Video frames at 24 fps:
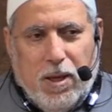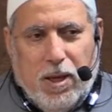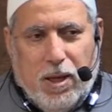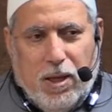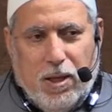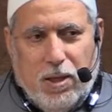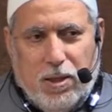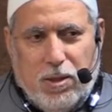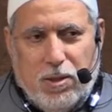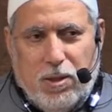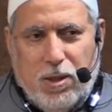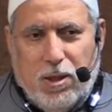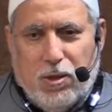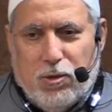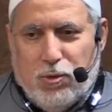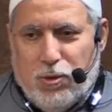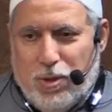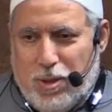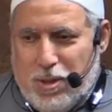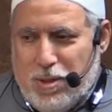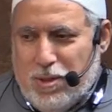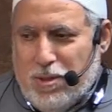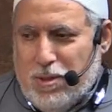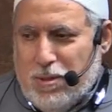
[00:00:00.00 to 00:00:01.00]
and a
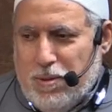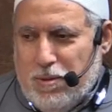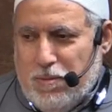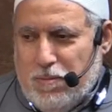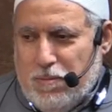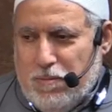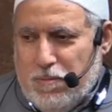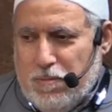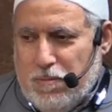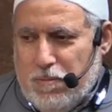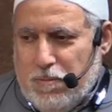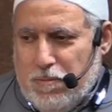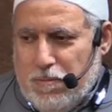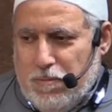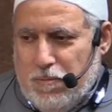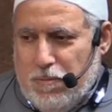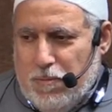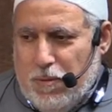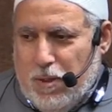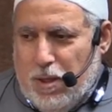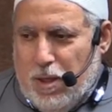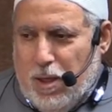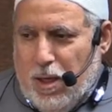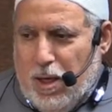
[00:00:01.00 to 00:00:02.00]
trust.
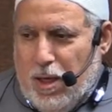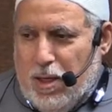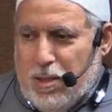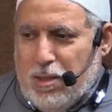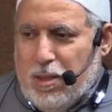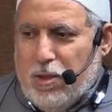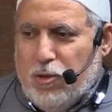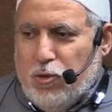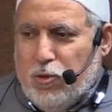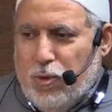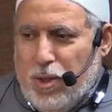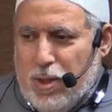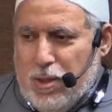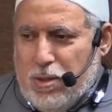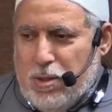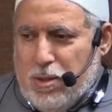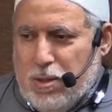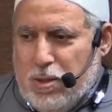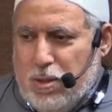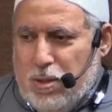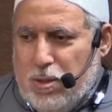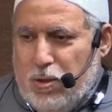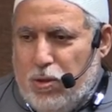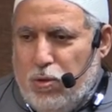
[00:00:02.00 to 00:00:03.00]
As a
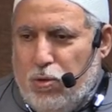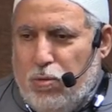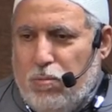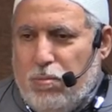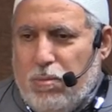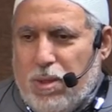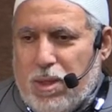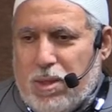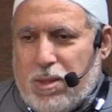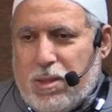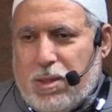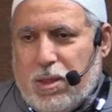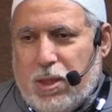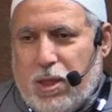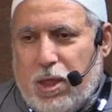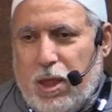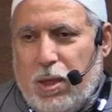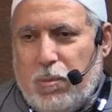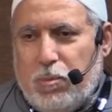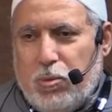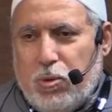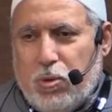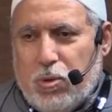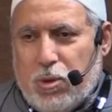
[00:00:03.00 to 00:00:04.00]
trust, you must
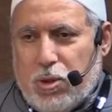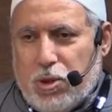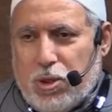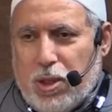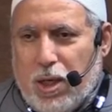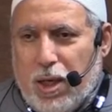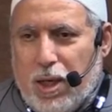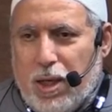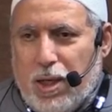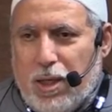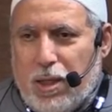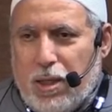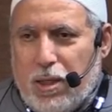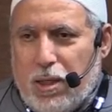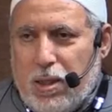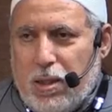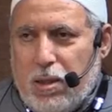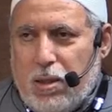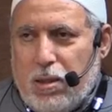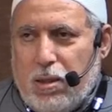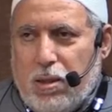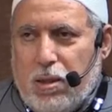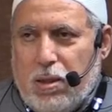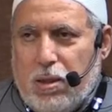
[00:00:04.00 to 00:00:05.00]
keep your
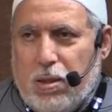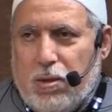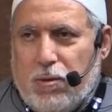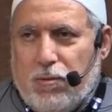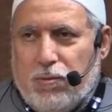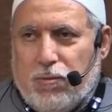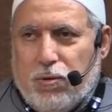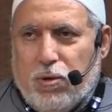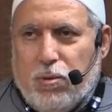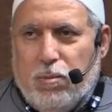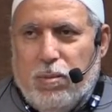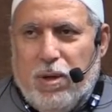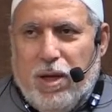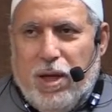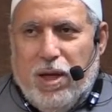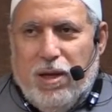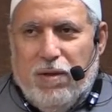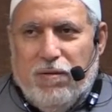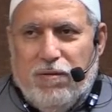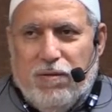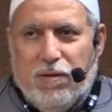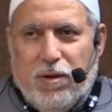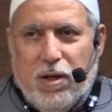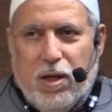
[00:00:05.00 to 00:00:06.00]
child from
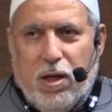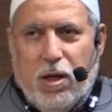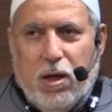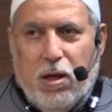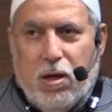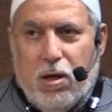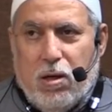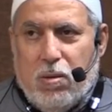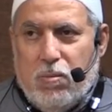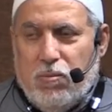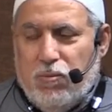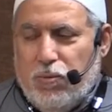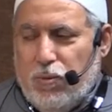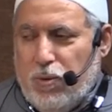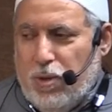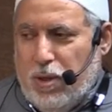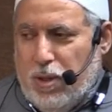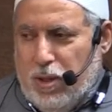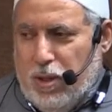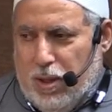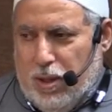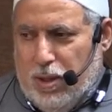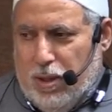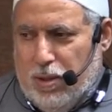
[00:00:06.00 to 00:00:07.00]
every harmful
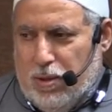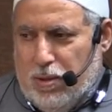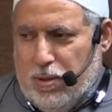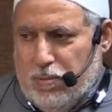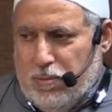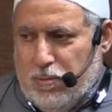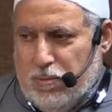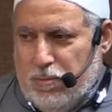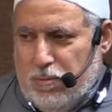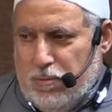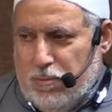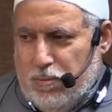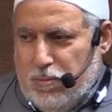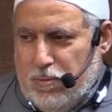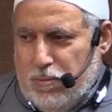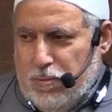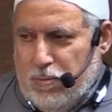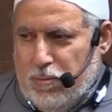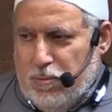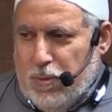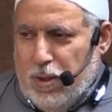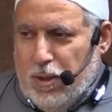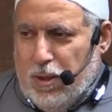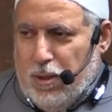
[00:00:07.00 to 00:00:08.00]
thing.
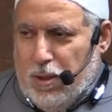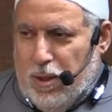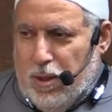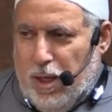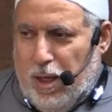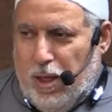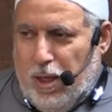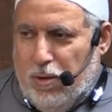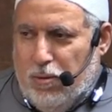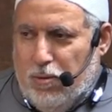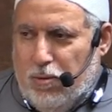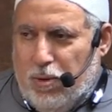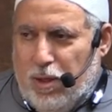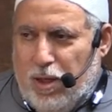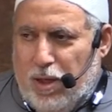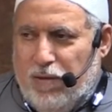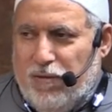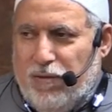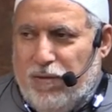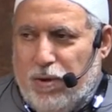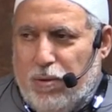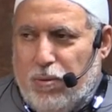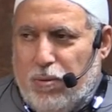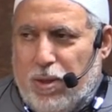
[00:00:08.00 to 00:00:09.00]
Now,
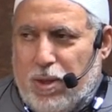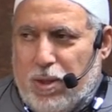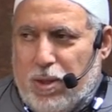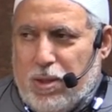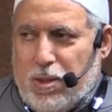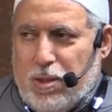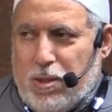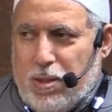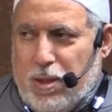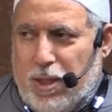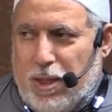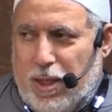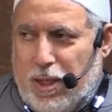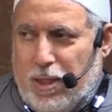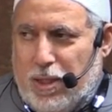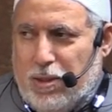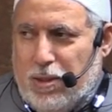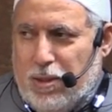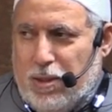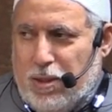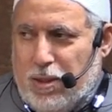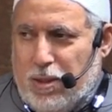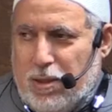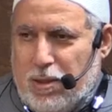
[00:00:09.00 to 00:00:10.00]
everyone's
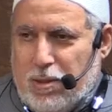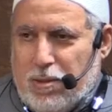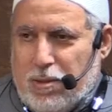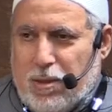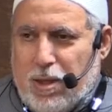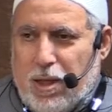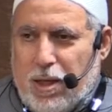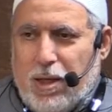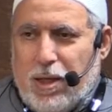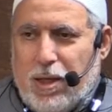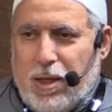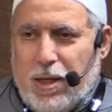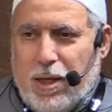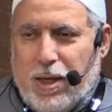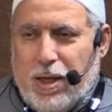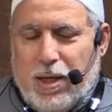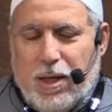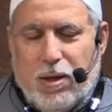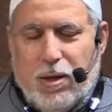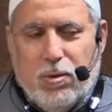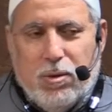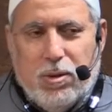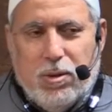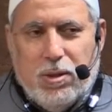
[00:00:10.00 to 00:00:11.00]
head is running
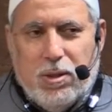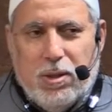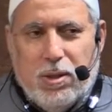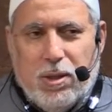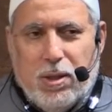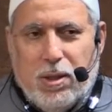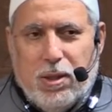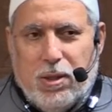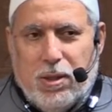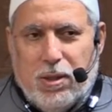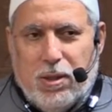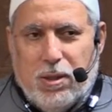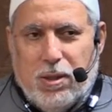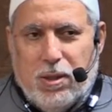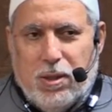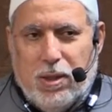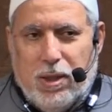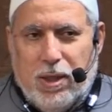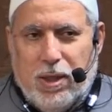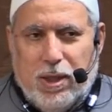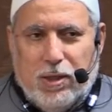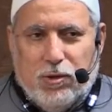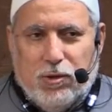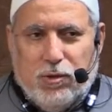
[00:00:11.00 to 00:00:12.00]
around
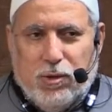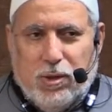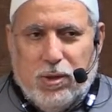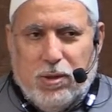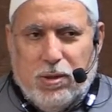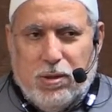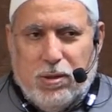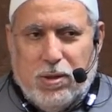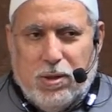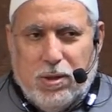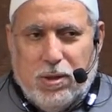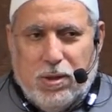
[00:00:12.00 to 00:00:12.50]
electric,